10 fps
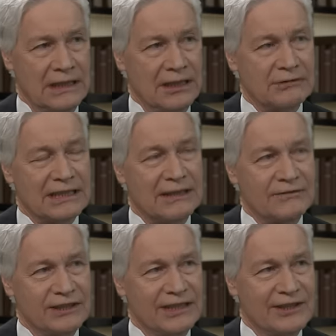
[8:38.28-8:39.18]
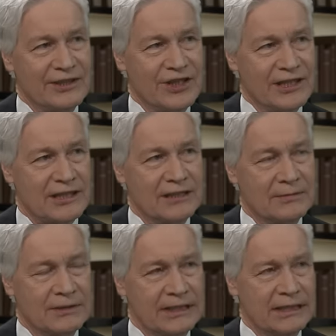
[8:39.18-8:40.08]
recovery, that she's
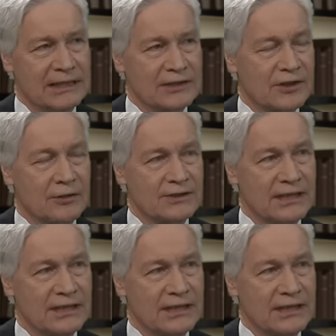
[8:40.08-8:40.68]
going to be at top